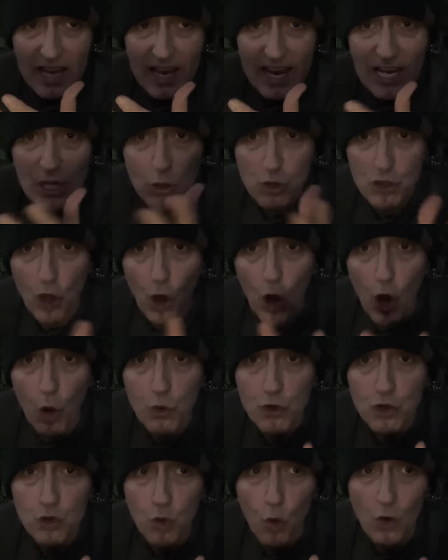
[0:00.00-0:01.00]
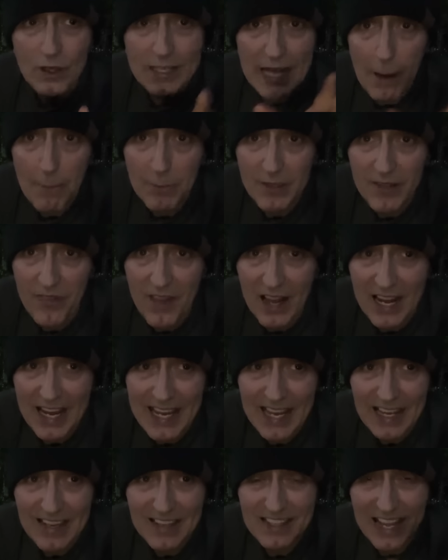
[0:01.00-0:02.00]
he used to always go camping in the
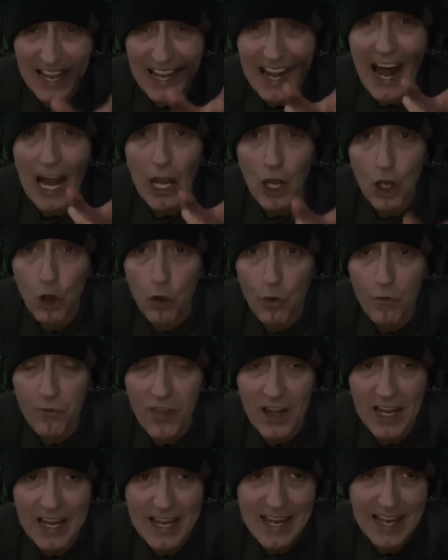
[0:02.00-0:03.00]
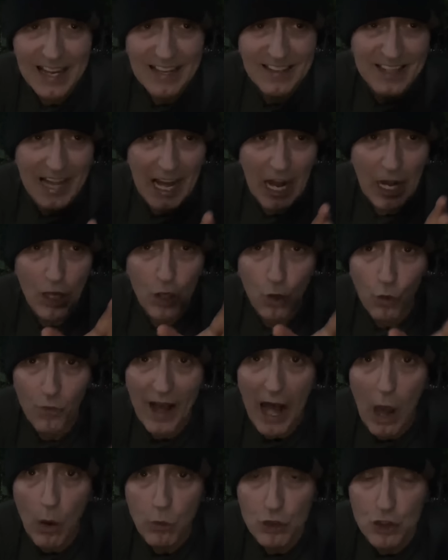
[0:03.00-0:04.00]
lakes and I love the lakes. I love it
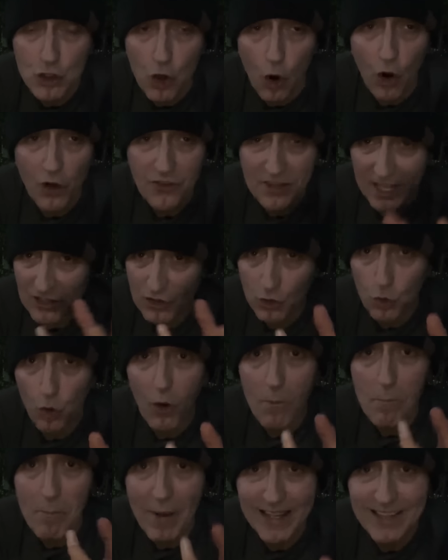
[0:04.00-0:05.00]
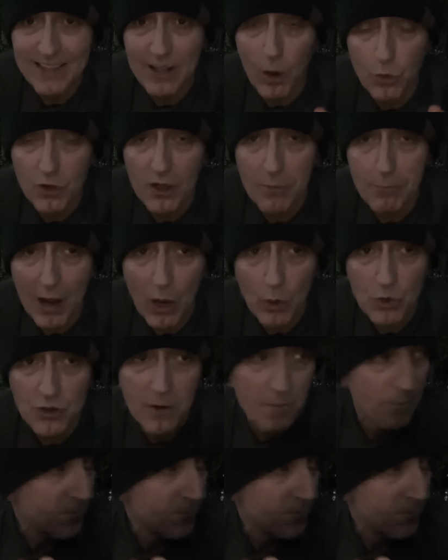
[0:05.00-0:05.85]
outdoors. As you know, Mad's out and about.